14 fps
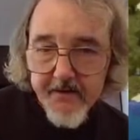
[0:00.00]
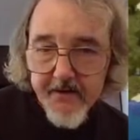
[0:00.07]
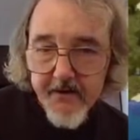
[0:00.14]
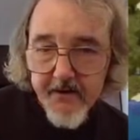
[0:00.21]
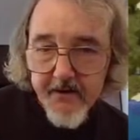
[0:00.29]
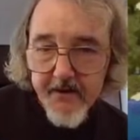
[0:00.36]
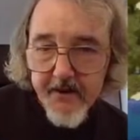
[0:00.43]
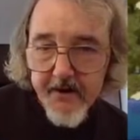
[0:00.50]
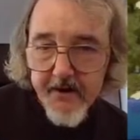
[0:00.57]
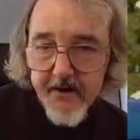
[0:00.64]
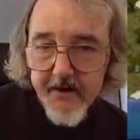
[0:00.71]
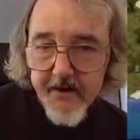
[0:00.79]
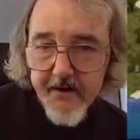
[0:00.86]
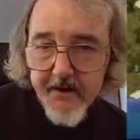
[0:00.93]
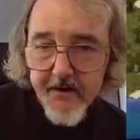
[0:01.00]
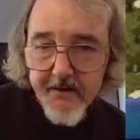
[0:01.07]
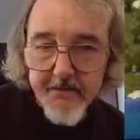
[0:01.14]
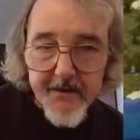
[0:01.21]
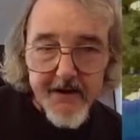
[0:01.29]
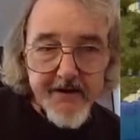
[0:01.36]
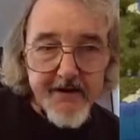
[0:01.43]
So,
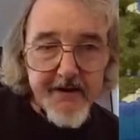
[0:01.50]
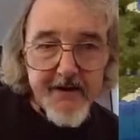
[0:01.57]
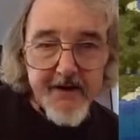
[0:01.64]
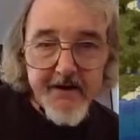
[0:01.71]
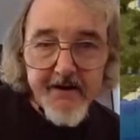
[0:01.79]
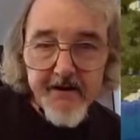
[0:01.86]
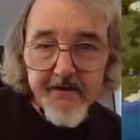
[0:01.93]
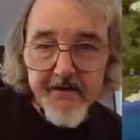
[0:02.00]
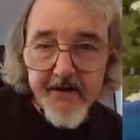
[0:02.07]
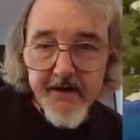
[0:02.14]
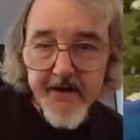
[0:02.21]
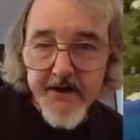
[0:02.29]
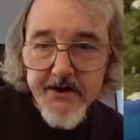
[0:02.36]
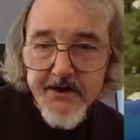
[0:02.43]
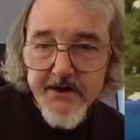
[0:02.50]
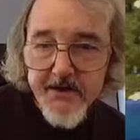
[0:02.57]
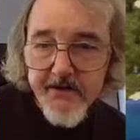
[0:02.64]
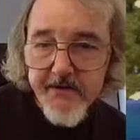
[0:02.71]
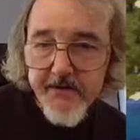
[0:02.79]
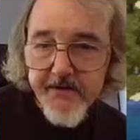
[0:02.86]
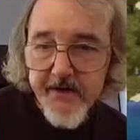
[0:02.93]
coming back to the end of the
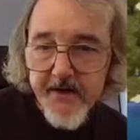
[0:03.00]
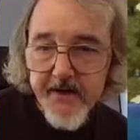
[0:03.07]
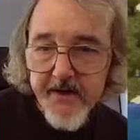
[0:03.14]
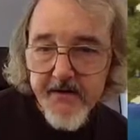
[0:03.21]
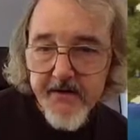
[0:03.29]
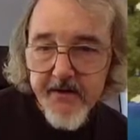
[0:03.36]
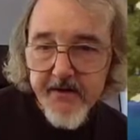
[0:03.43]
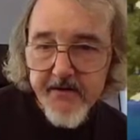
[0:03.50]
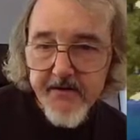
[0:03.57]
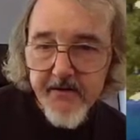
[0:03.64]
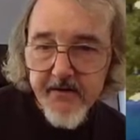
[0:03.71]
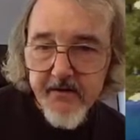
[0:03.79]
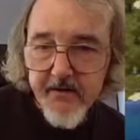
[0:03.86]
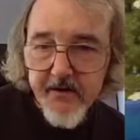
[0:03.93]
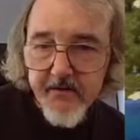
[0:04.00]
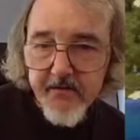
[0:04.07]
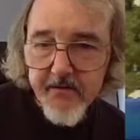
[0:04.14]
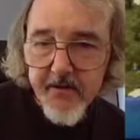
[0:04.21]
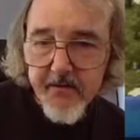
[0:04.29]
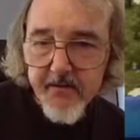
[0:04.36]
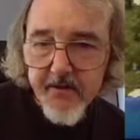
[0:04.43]
village, it's fifteen hundred, so
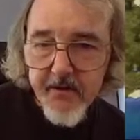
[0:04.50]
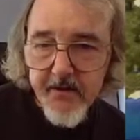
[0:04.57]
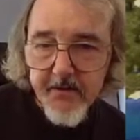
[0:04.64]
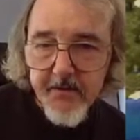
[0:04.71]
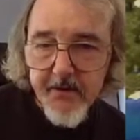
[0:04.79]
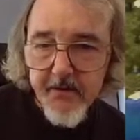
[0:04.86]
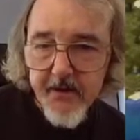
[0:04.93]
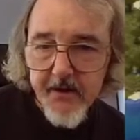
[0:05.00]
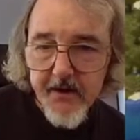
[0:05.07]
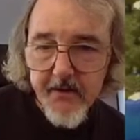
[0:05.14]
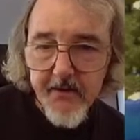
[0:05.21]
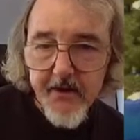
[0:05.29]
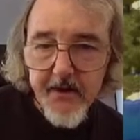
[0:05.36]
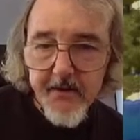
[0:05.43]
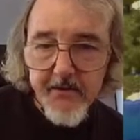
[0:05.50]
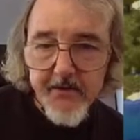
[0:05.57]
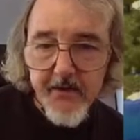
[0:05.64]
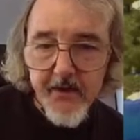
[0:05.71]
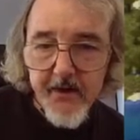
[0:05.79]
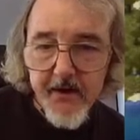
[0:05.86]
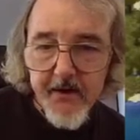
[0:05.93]
in a little bit we're going to run
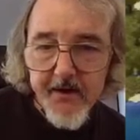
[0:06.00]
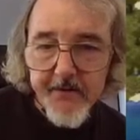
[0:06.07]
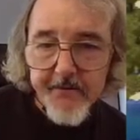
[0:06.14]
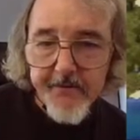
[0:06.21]
up to our...